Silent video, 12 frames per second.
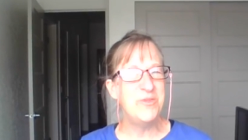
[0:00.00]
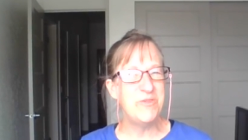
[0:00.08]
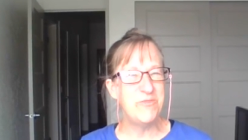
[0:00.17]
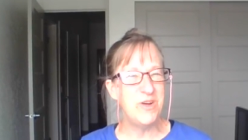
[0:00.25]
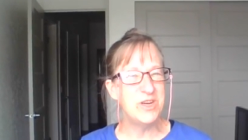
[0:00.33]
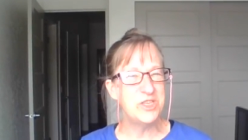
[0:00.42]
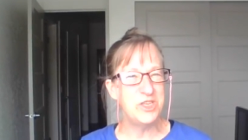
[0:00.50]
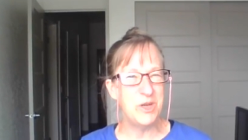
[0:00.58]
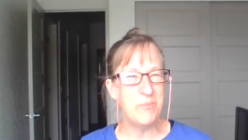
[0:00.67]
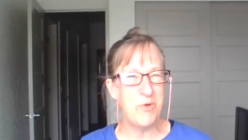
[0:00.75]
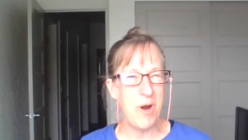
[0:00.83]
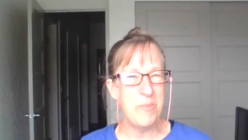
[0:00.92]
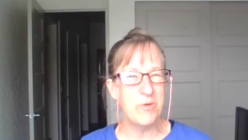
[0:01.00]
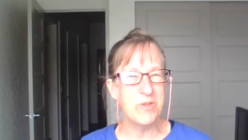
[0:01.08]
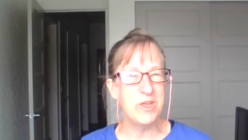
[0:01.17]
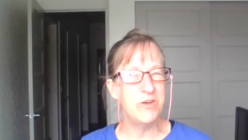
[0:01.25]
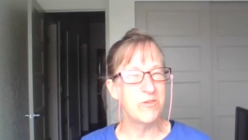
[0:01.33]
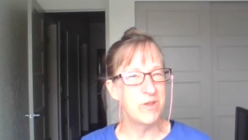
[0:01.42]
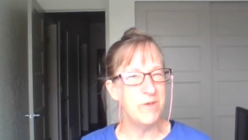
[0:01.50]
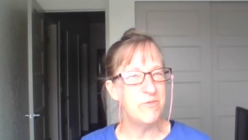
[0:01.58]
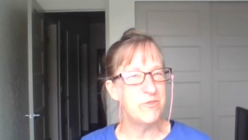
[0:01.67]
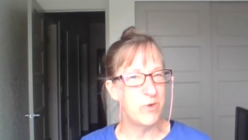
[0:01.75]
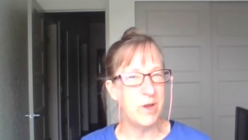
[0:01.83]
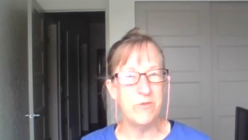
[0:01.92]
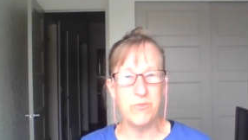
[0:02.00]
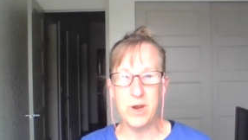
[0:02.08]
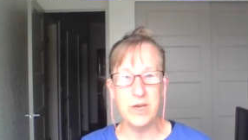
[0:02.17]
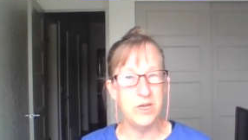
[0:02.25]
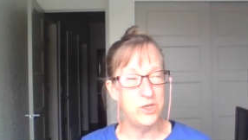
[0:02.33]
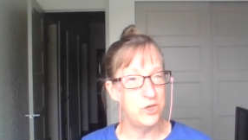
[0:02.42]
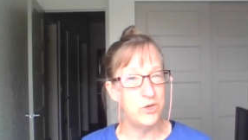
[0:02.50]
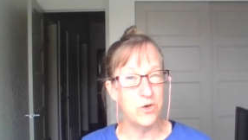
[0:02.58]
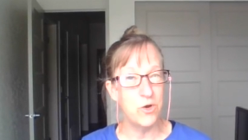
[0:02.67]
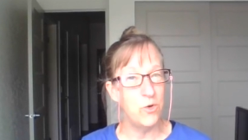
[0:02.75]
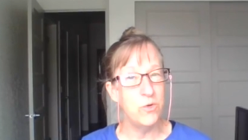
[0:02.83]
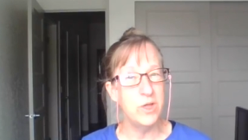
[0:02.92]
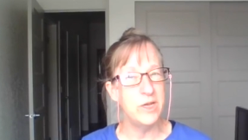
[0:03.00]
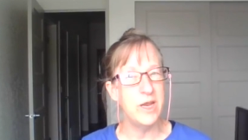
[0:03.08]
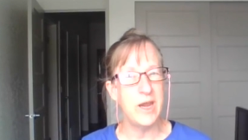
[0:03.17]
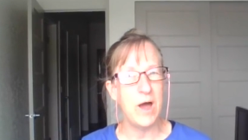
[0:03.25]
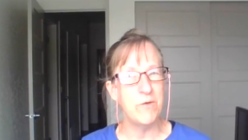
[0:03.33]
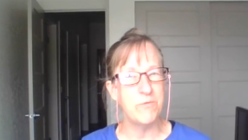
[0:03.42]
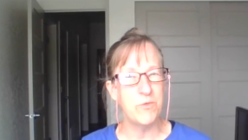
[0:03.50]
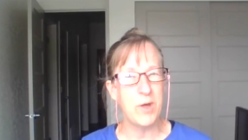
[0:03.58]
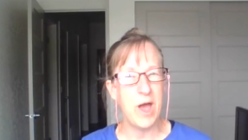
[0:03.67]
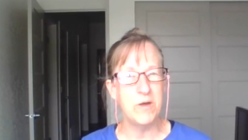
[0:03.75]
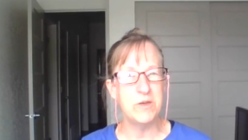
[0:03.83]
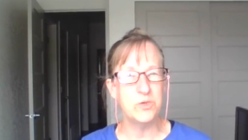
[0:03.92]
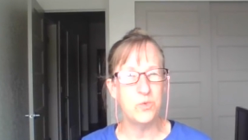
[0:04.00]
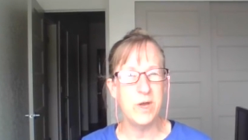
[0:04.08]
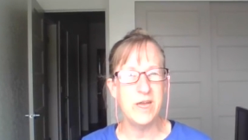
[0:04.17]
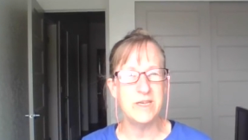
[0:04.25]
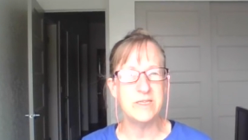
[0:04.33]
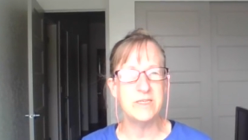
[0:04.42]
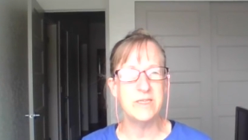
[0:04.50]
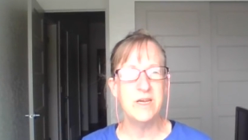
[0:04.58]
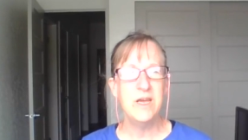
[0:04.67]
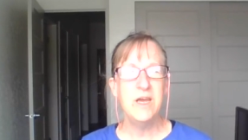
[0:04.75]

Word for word: when functioning properly, your lymph drains right into your colon and out, for, out as waste.